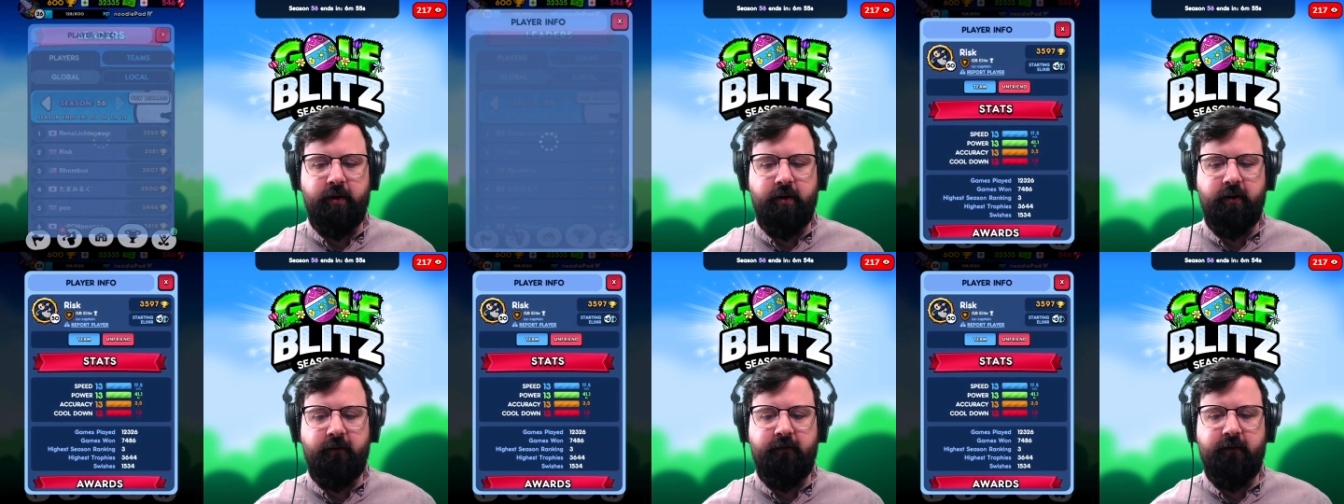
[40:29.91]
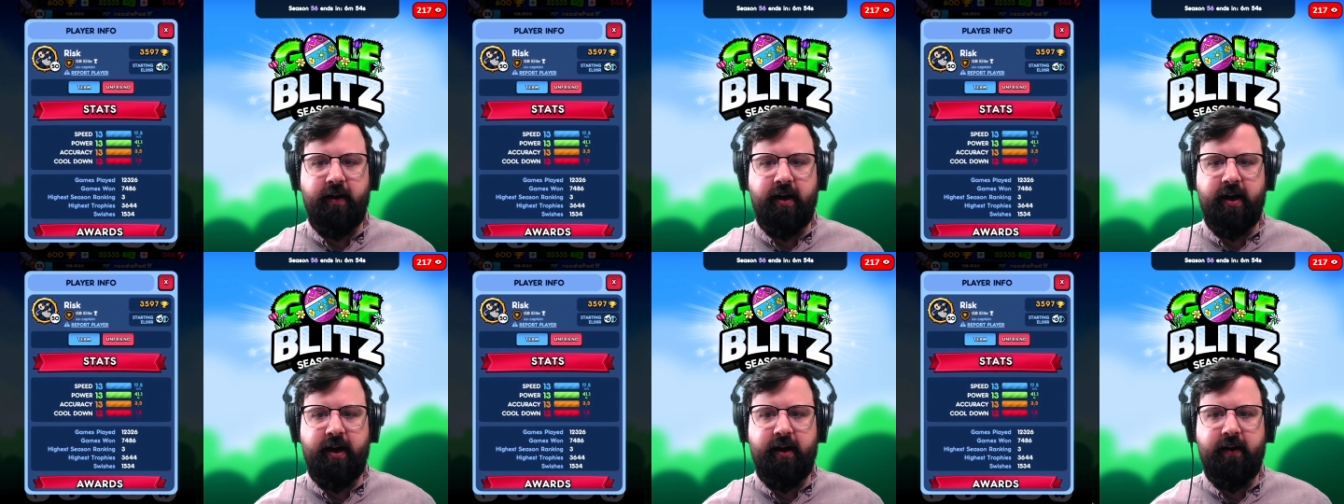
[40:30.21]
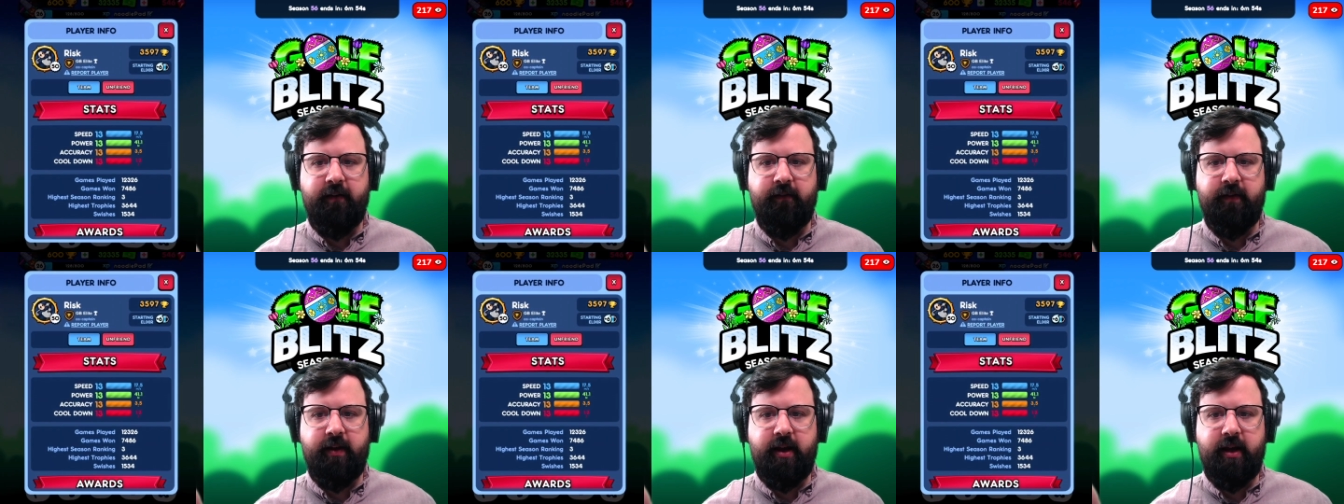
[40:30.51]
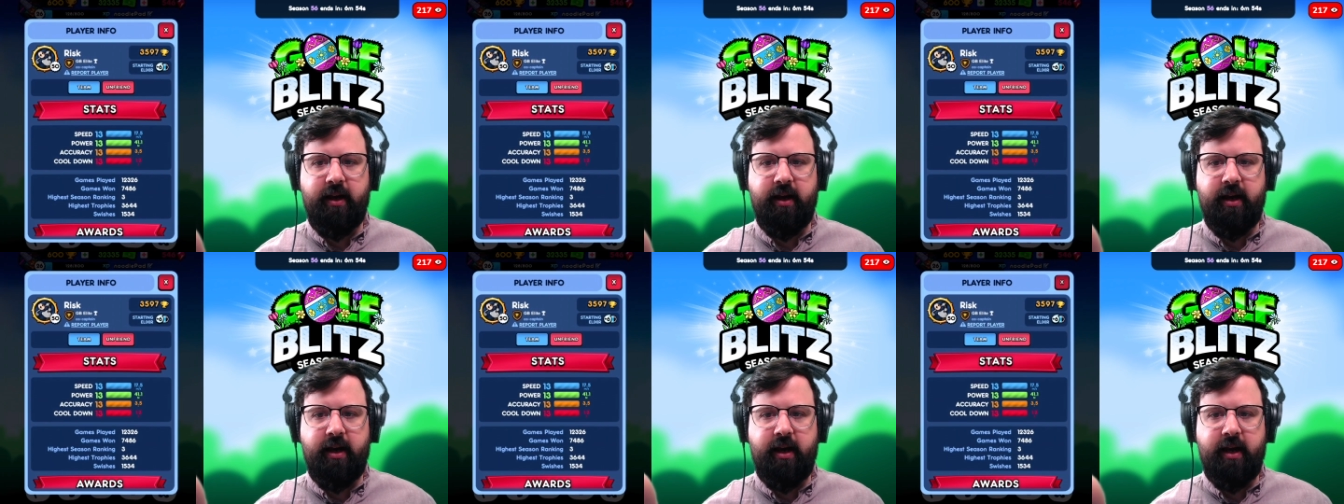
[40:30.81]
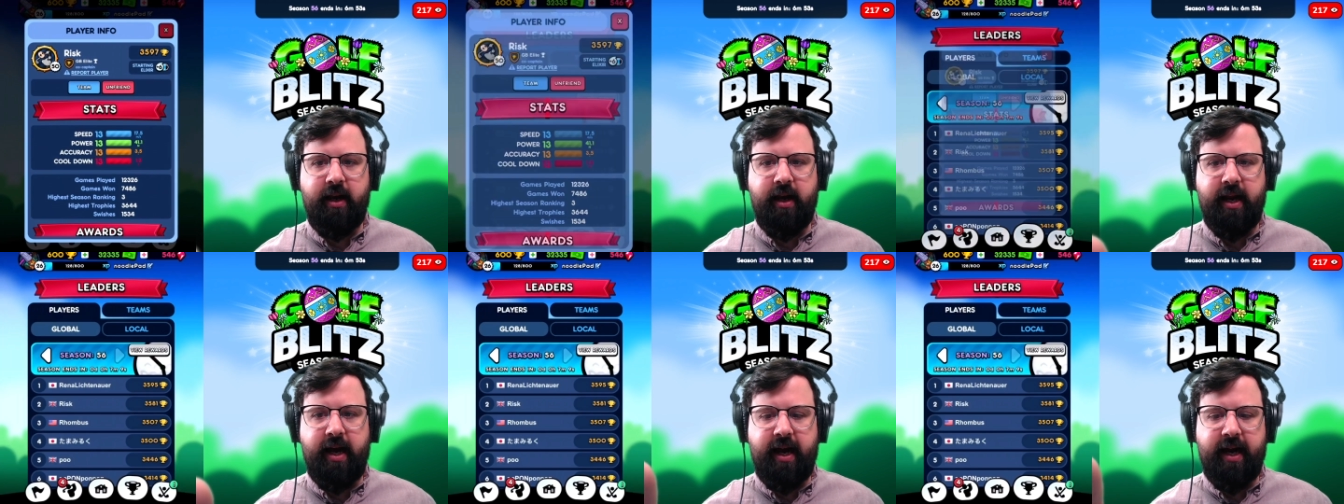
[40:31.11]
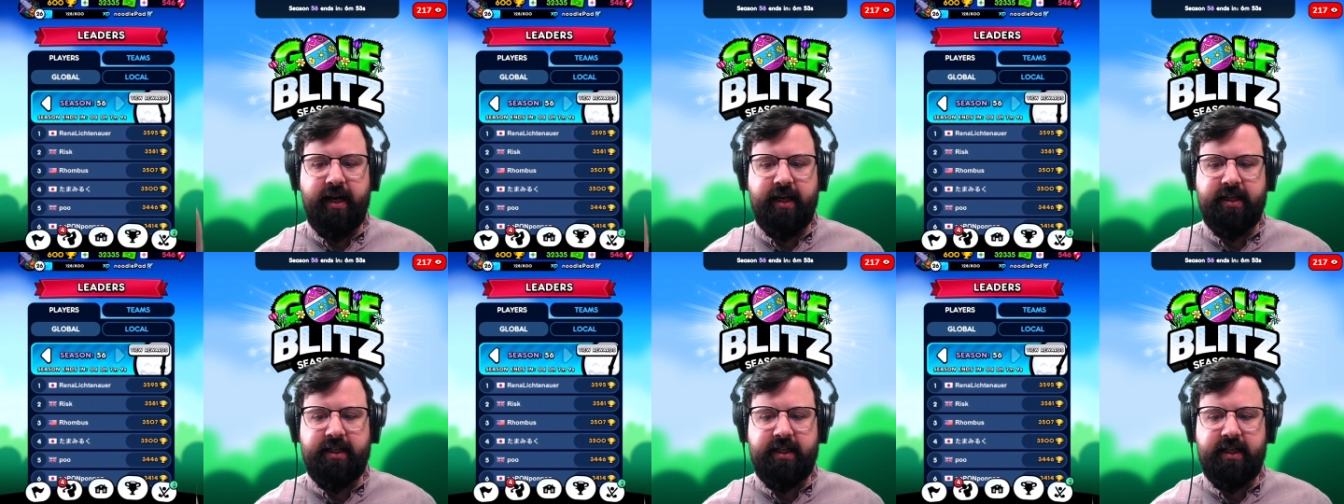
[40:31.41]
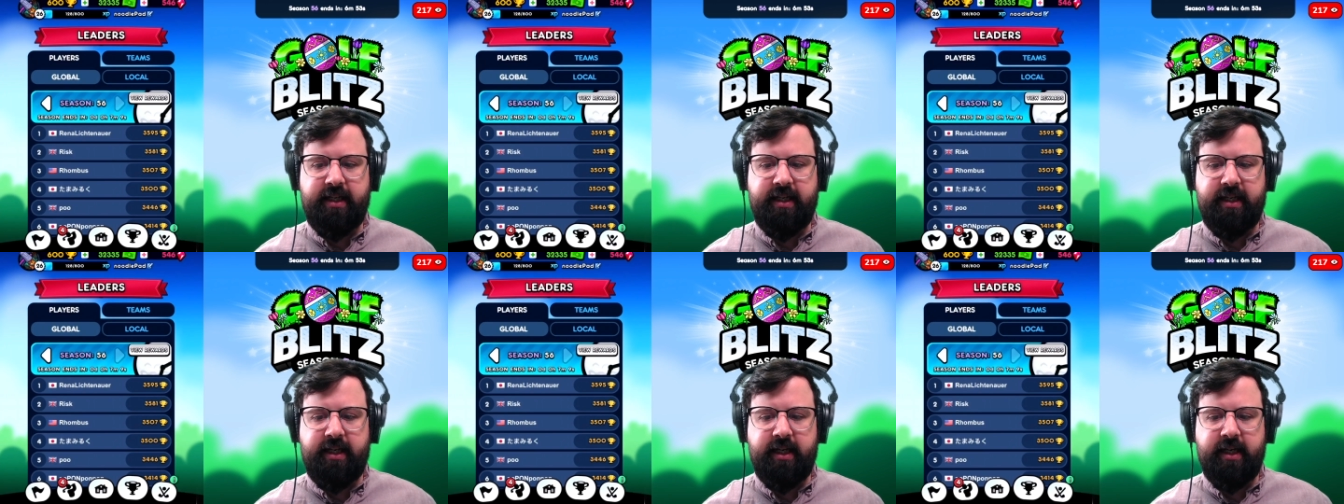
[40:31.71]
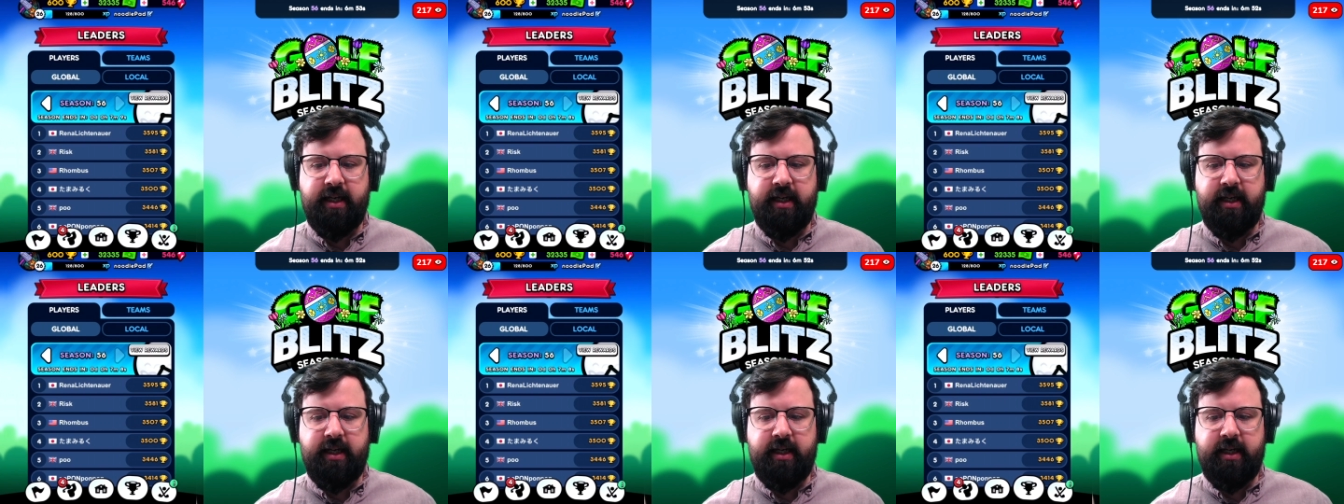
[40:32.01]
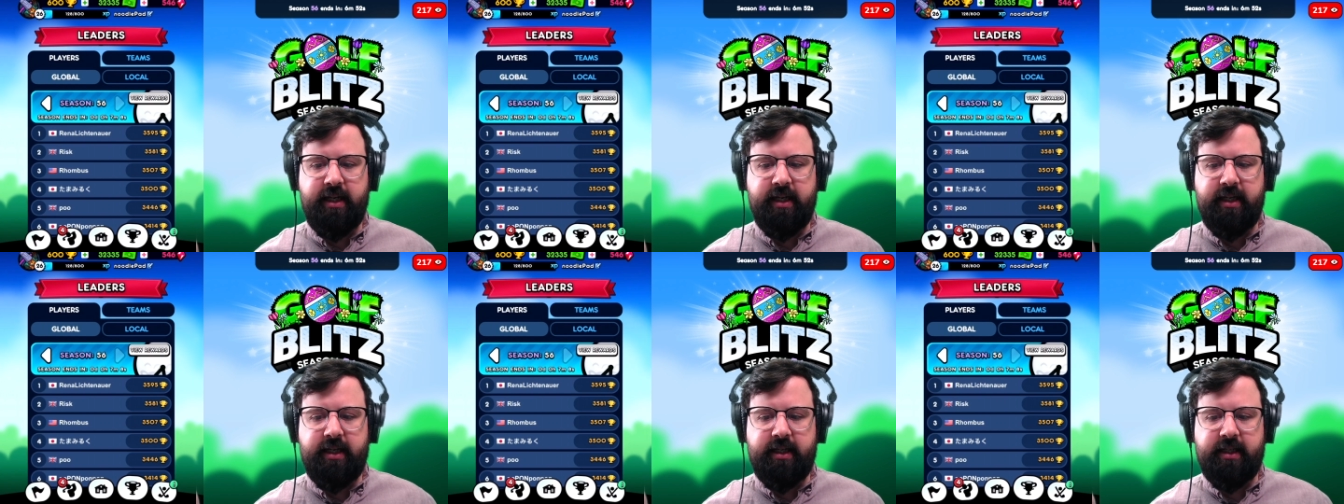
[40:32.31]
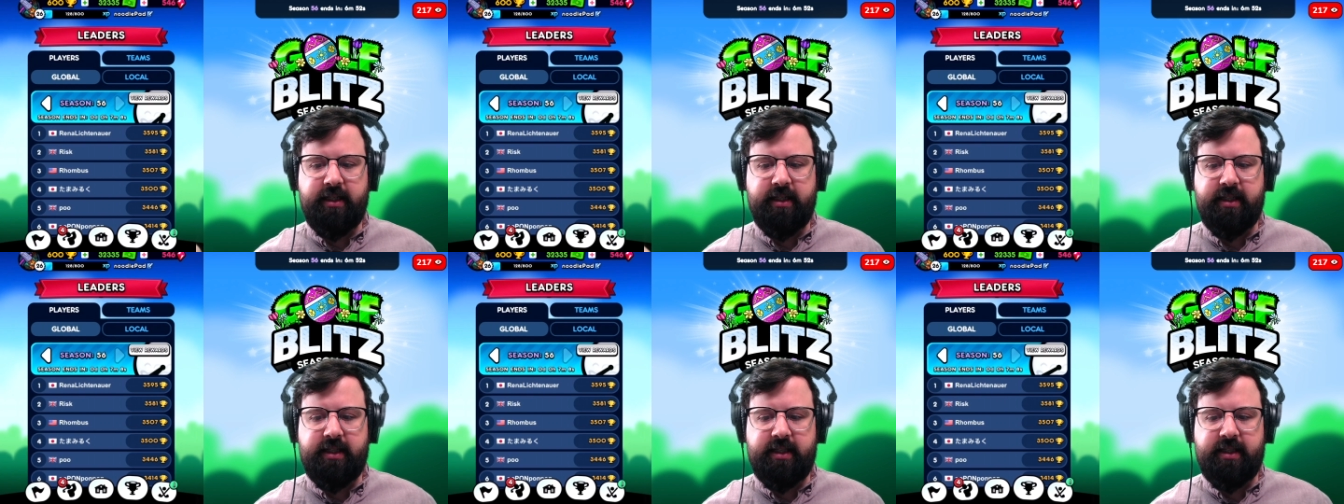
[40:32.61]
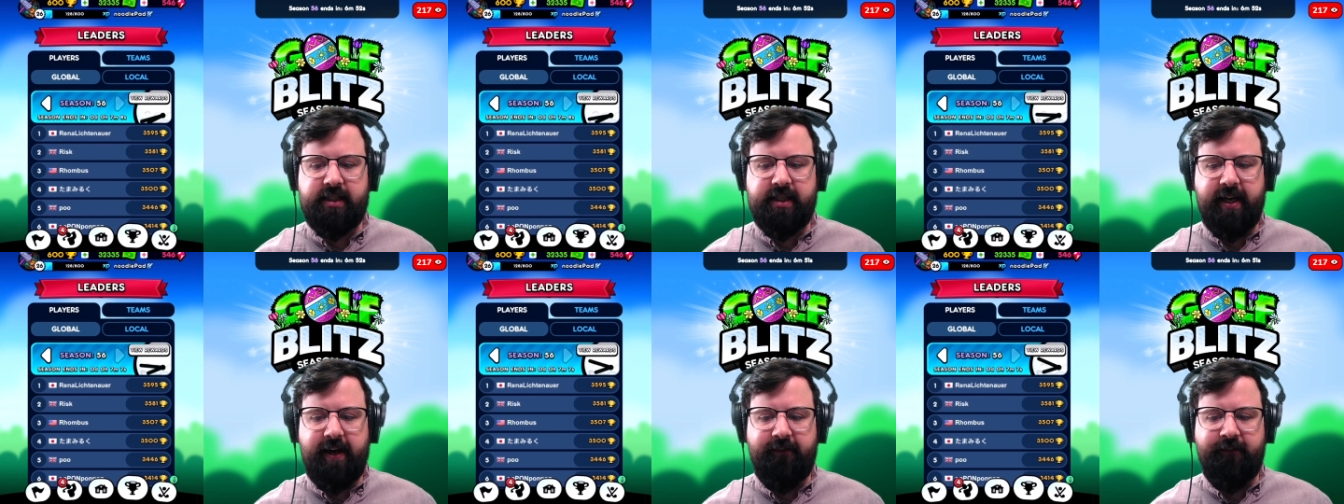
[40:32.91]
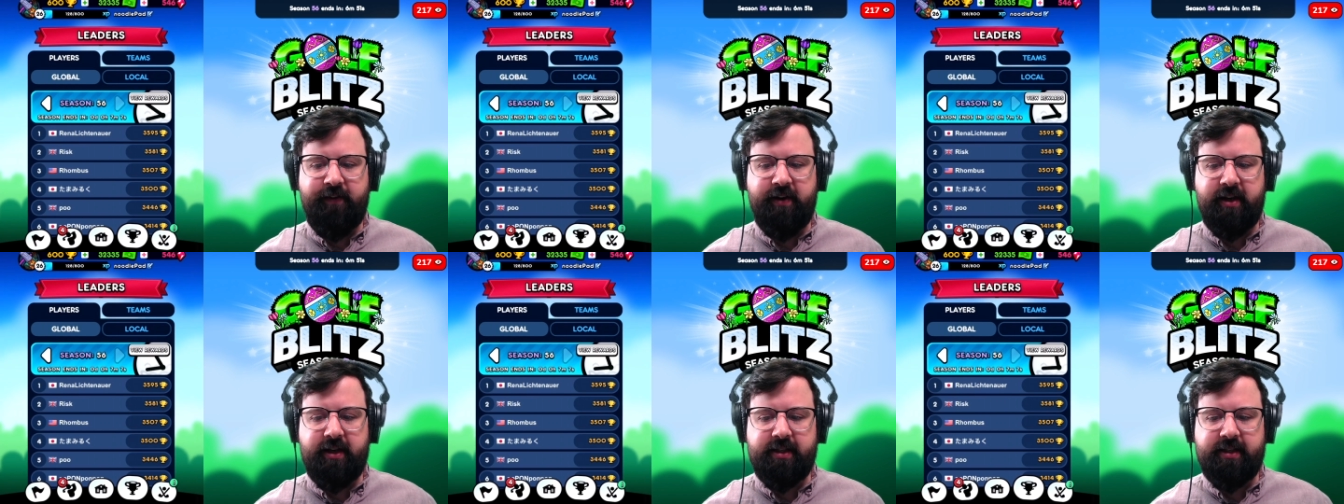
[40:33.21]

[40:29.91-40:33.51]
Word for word: thirty-five ninety-seven.